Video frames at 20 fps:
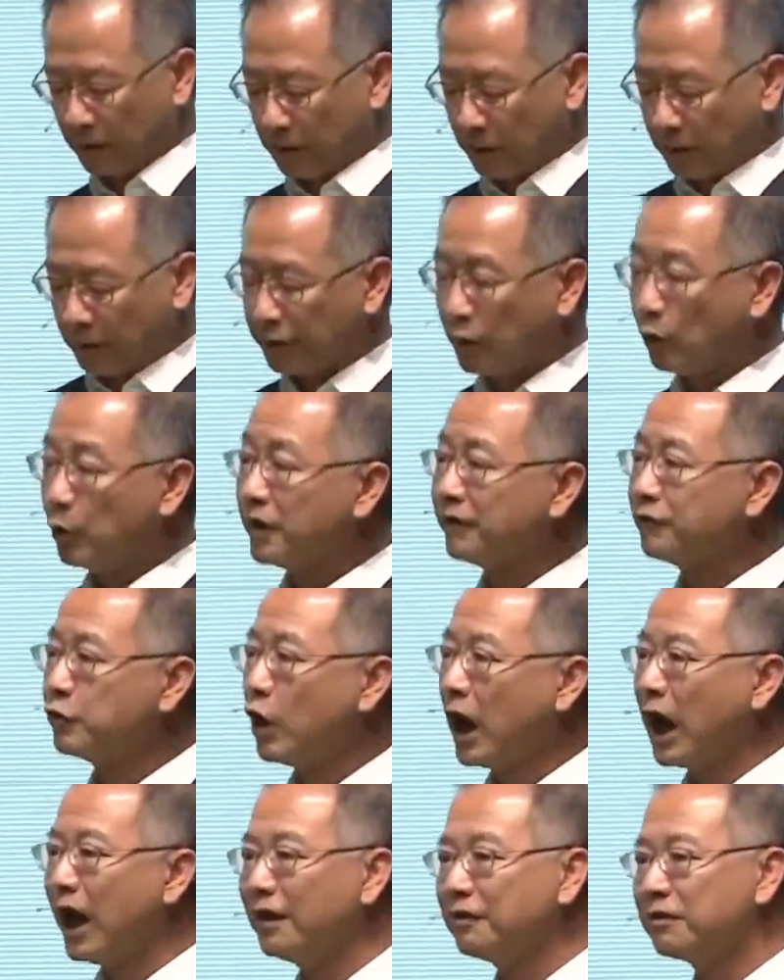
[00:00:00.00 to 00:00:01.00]
So if you
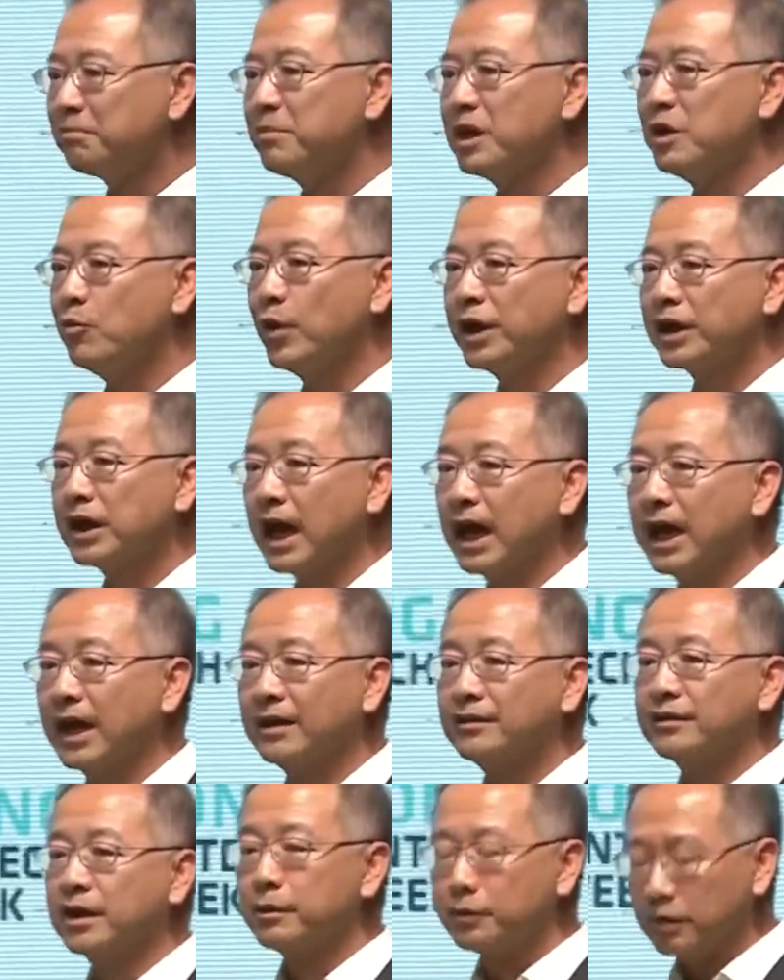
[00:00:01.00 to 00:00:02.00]
ask me whether I
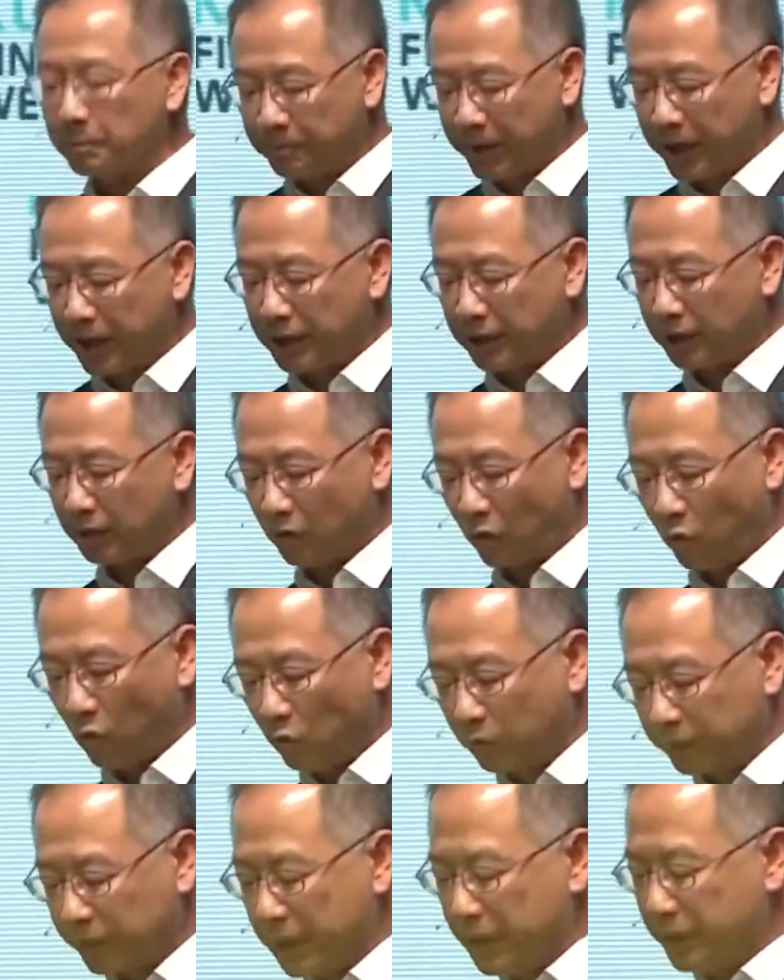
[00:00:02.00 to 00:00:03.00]
anticipated
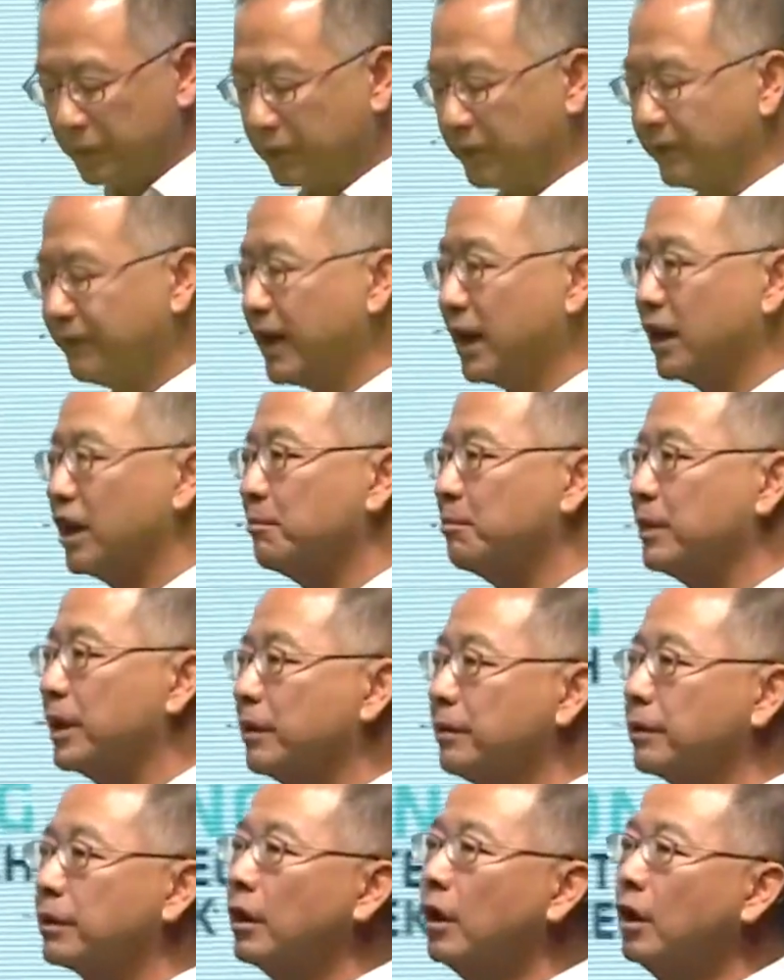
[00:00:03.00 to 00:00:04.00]
all these
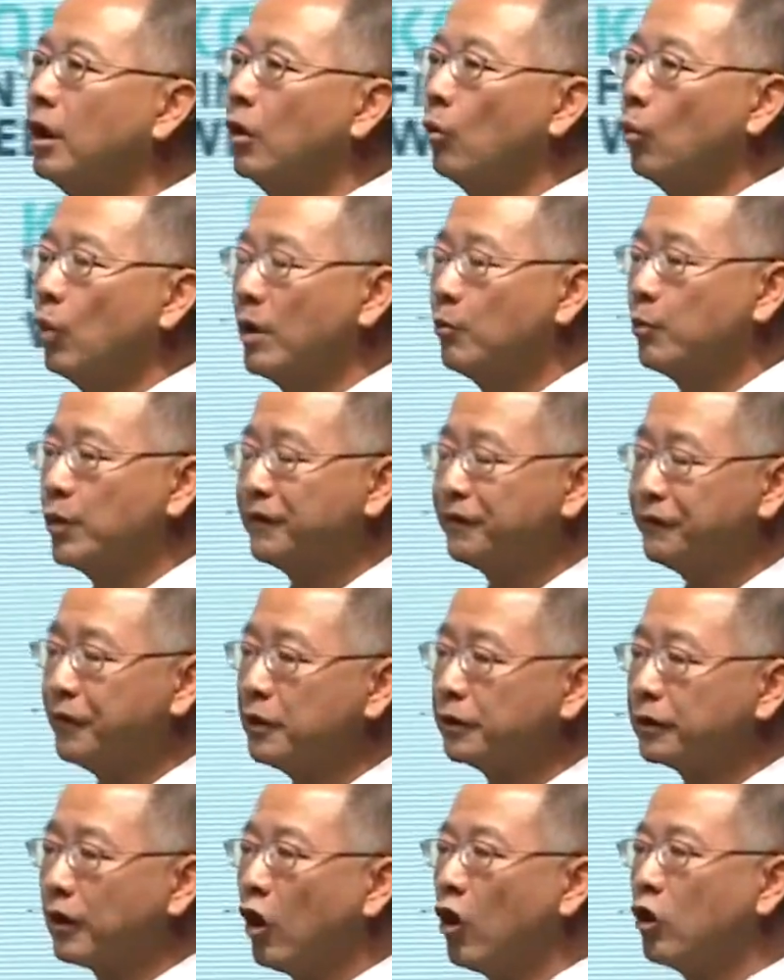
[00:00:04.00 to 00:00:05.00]
developments when we
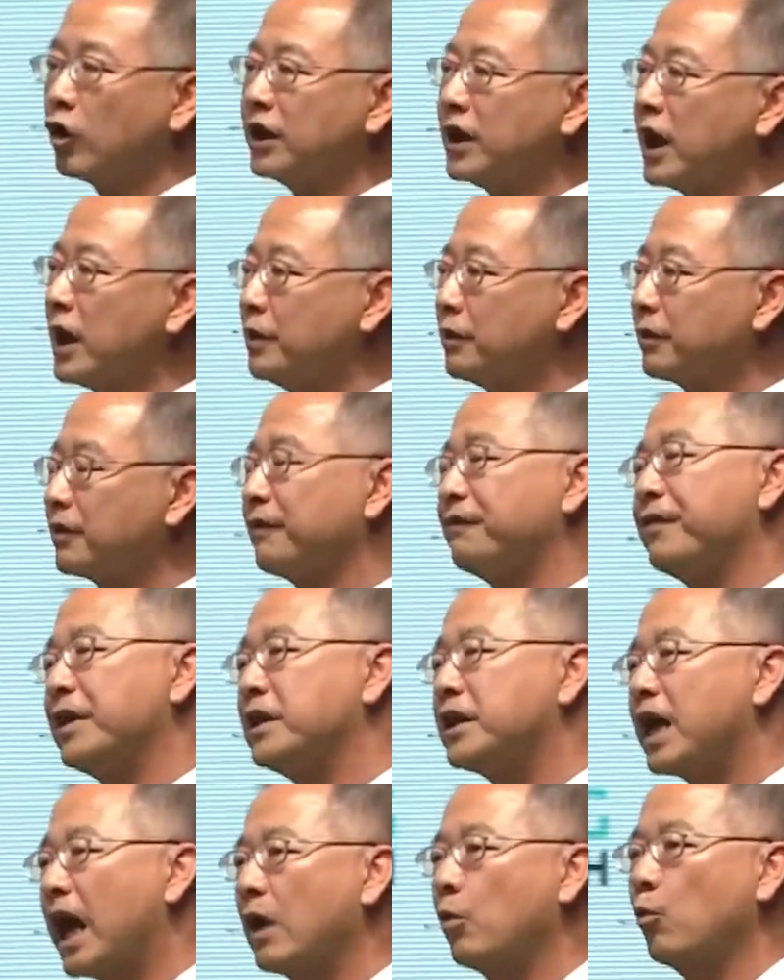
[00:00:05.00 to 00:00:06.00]
first organized the
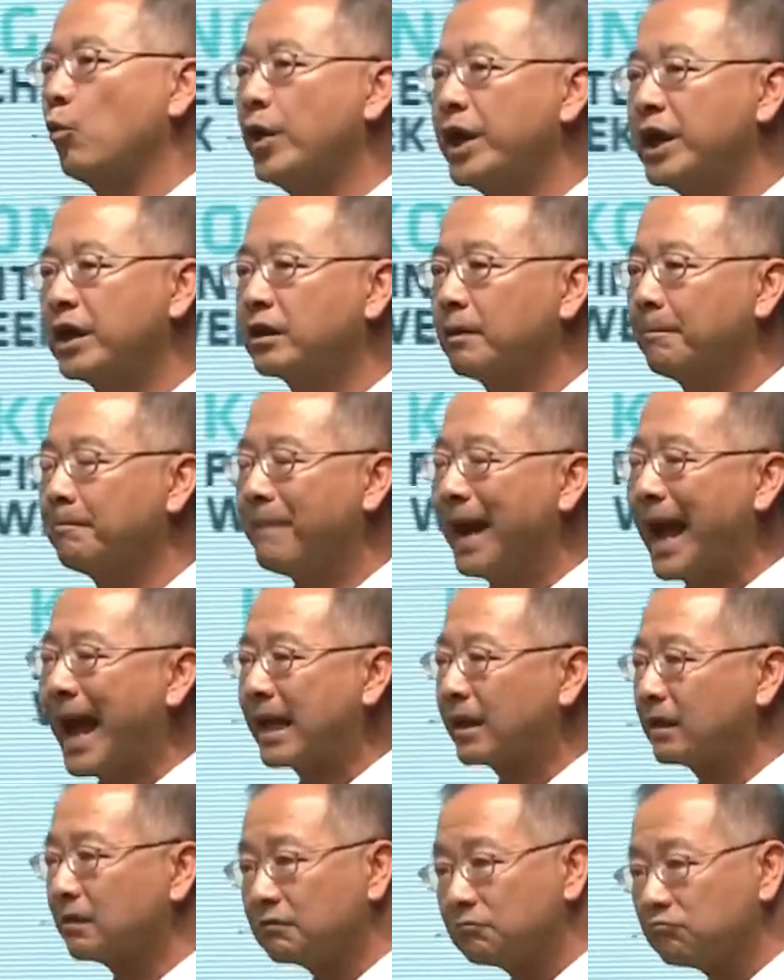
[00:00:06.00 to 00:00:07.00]
FinTech Week
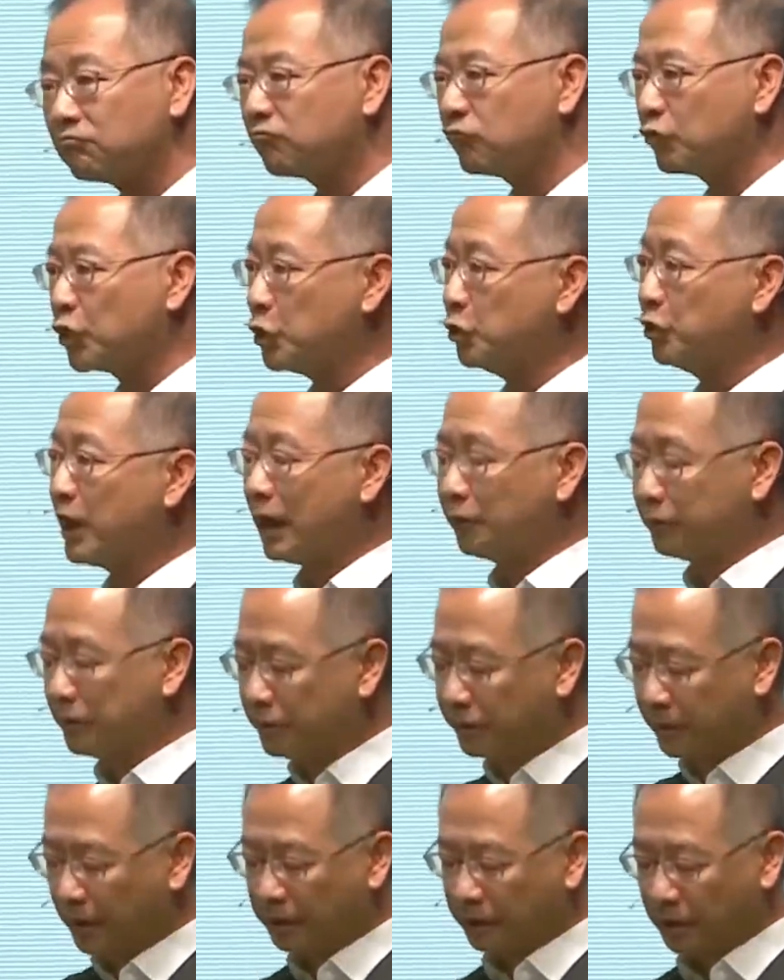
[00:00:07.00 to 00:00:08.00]
back
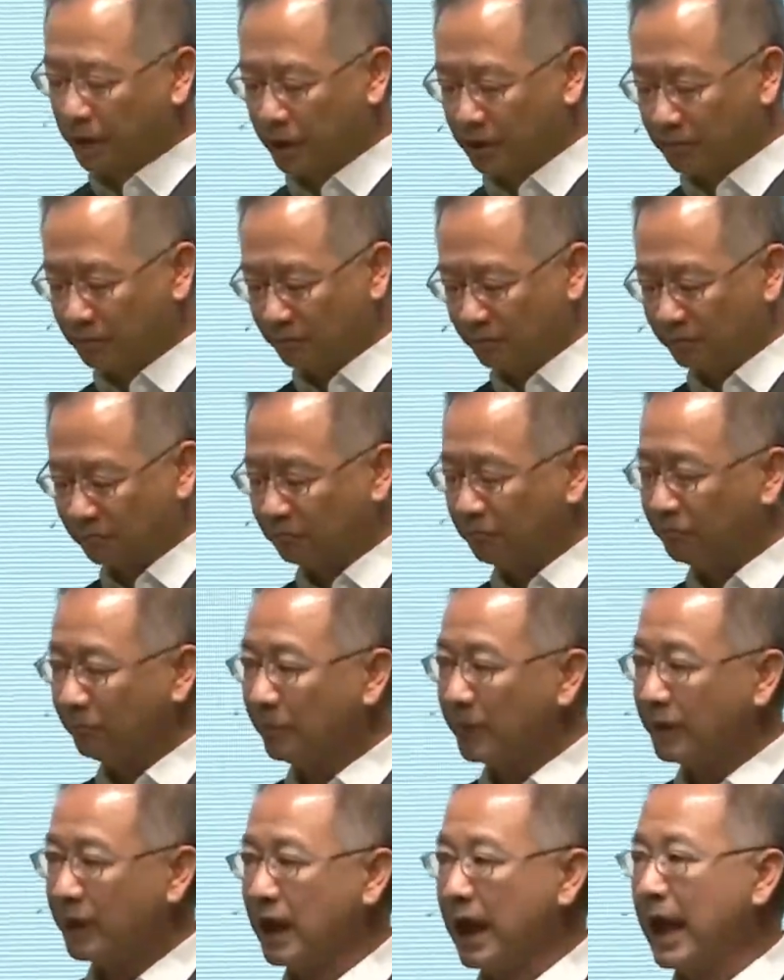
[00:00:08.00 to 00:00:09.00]
2016,
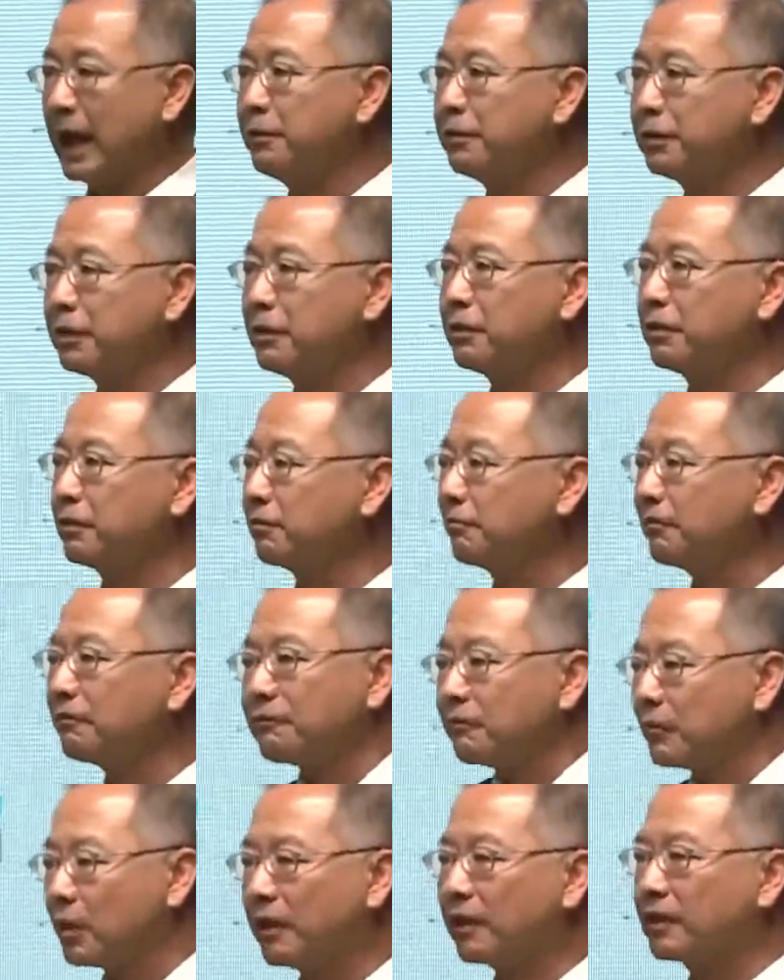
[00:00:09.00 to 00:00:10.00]
the answer is
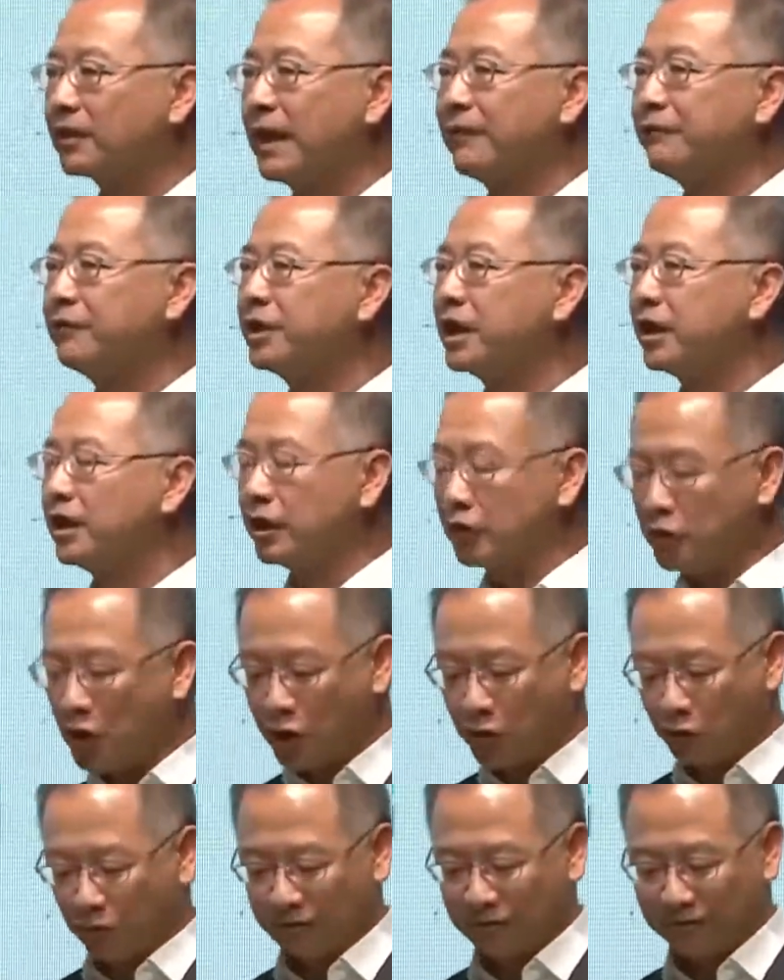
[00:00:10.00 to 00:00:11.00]
definitely
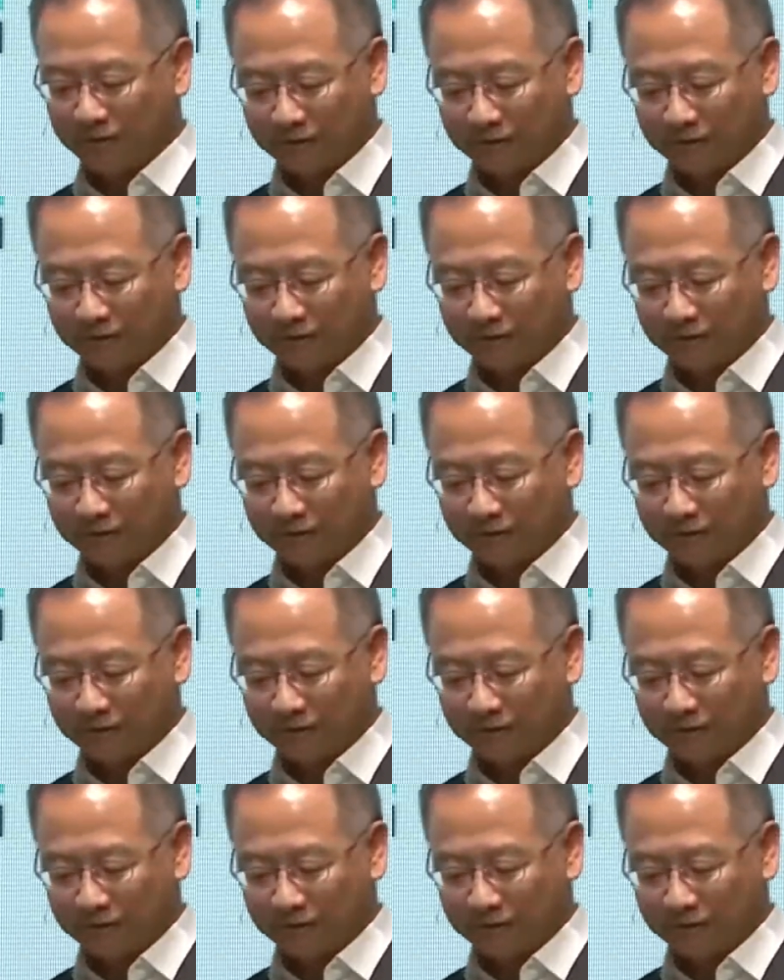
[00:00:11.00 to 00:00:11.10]
no.